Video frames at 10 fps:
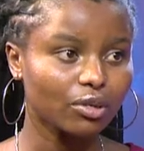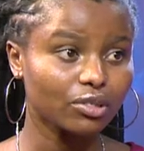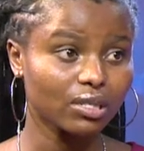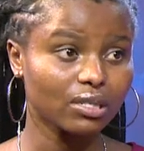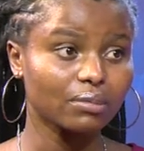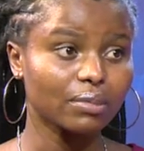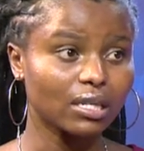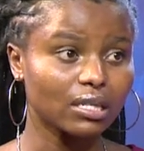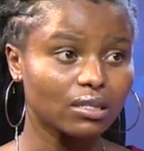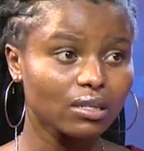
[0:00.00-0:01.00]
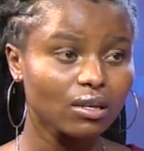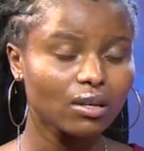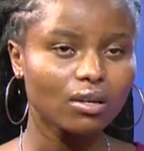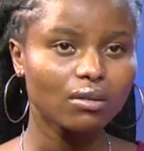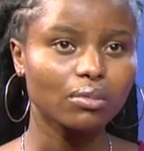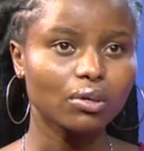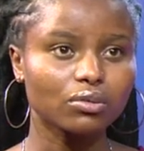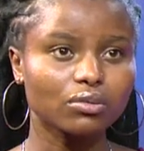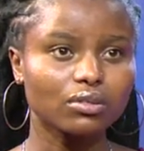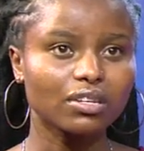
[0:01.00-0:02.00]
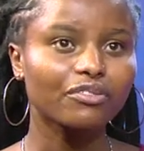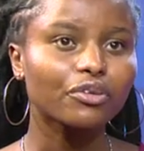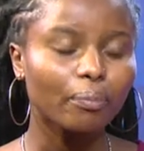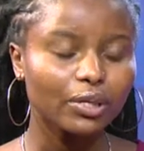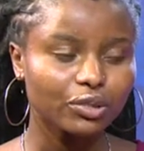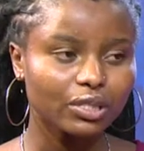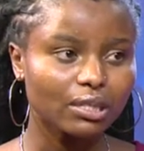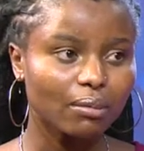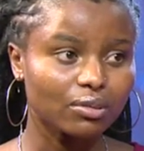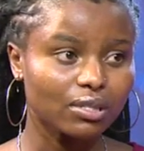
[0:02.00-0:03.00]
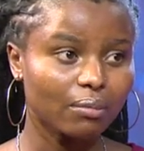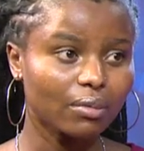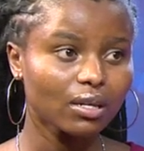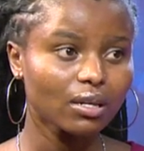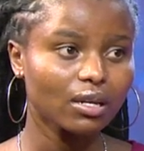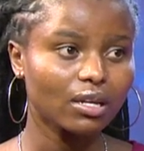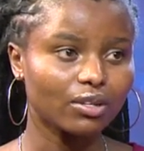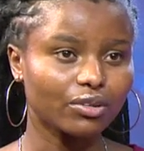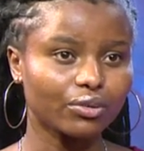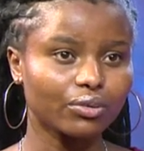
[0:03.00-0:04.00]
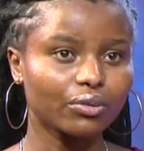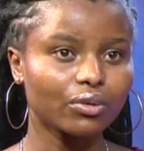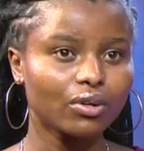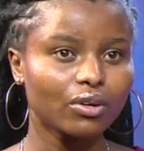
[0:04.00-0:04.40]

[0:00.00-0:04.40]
I won't say it's been easy because if you're passionate about something and you're